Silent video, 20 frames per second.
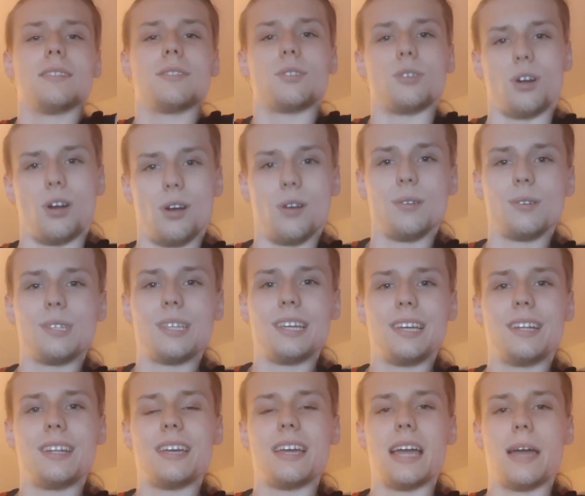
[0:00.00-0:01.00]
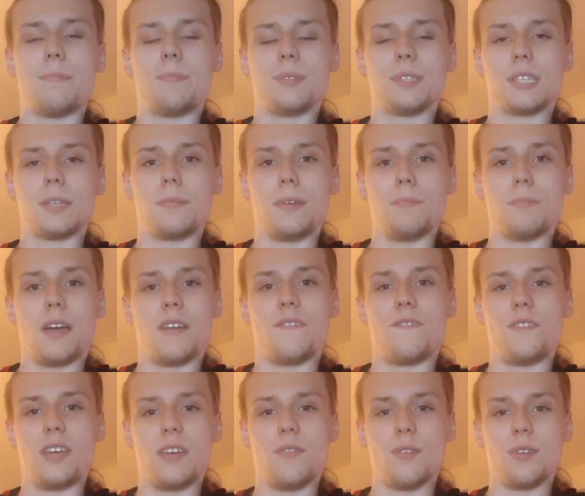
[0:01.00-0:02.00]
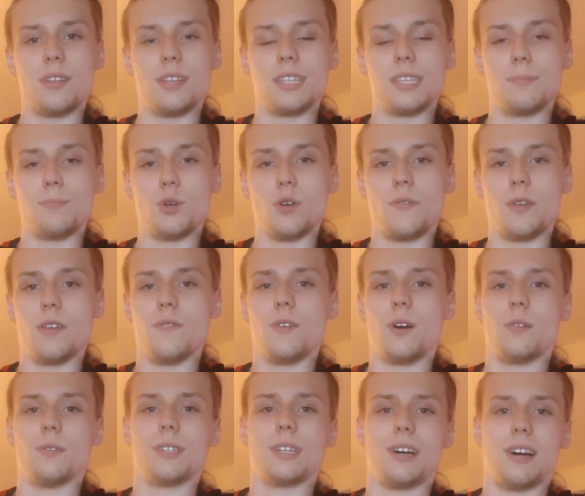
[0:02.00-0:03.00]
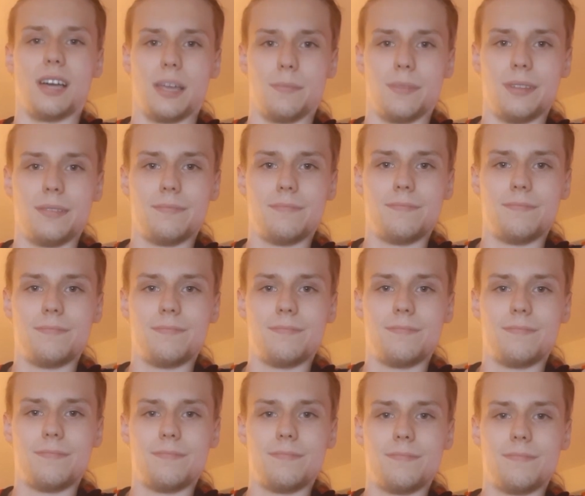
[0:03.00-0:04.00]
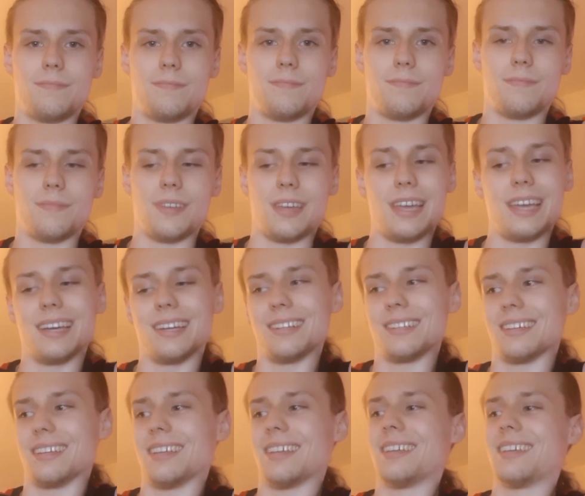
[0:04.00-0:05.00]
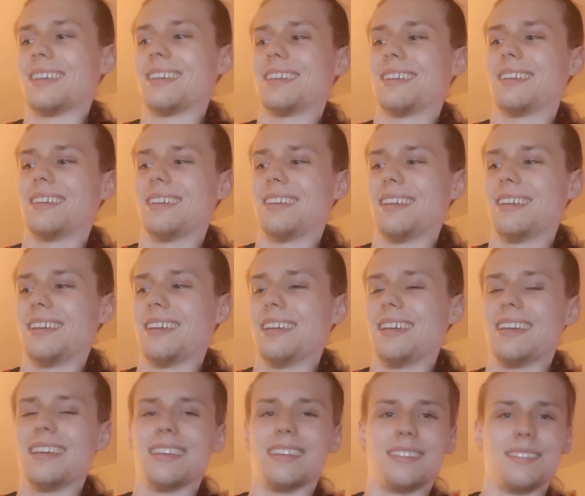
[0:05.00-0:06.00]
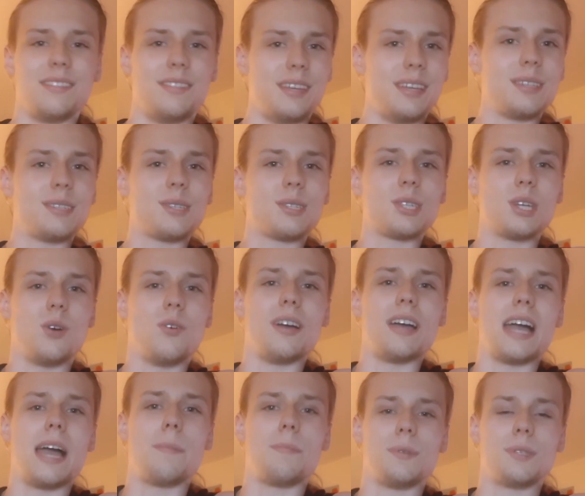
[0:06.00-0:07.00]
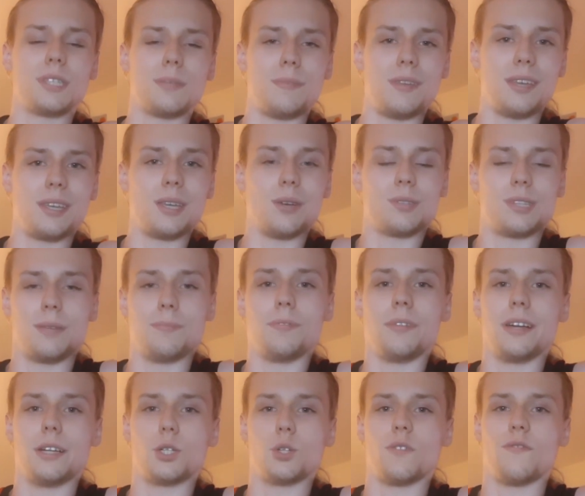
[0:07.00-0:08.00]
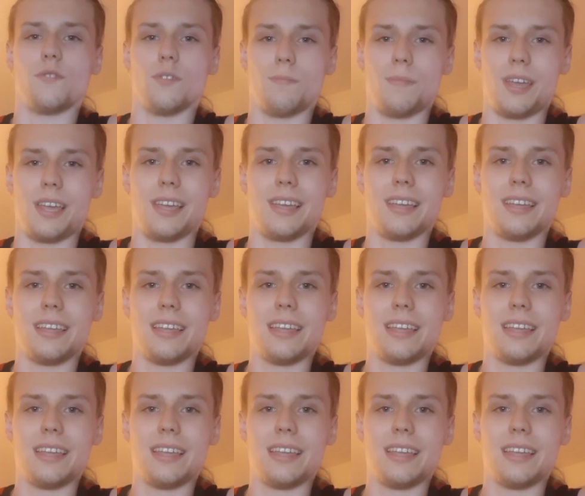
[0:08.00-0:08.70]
Tarzan happens to be my favorite Disney movie of all time. And this so happens to be a guilty pleasure for me.